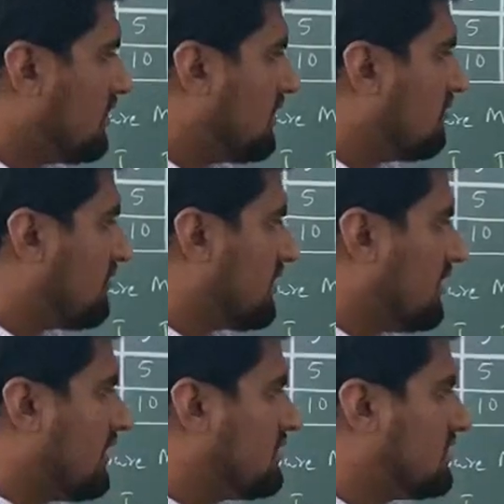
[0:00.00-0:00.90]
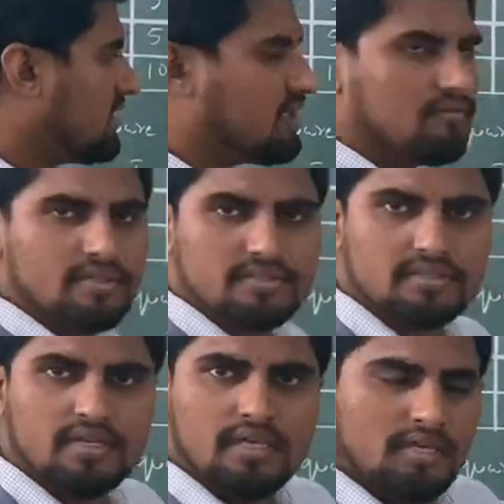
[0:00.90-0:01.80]
different lines that covers
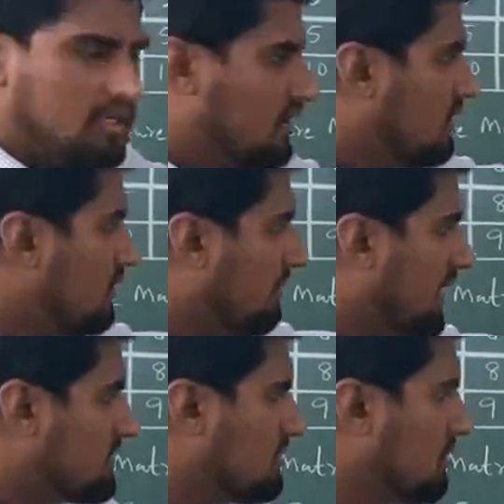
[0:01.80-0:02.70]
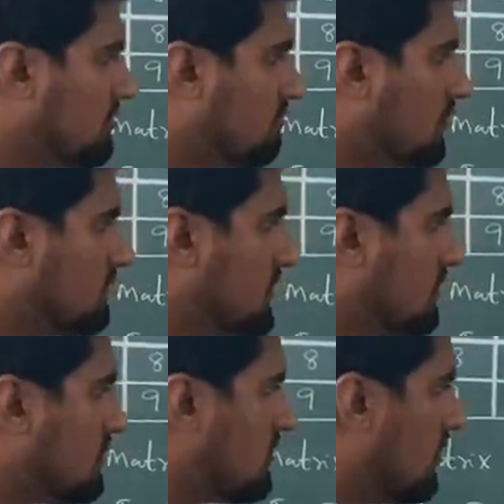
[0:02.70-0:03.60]
maximum number of
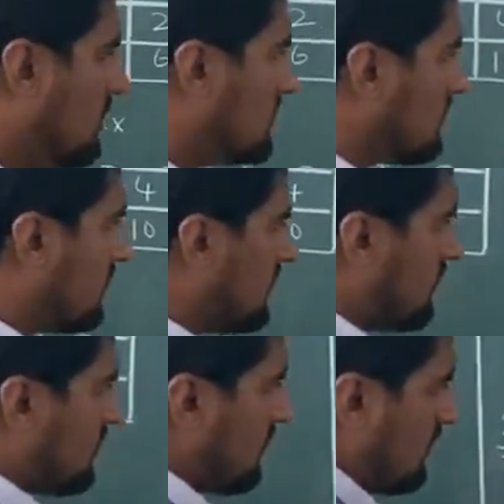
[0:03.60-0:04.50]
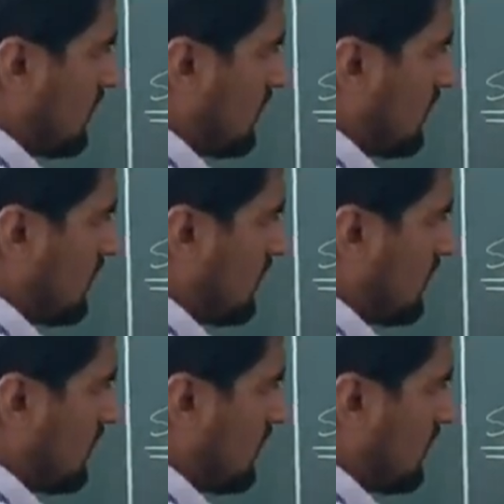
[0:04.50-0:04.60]
zeros. So here,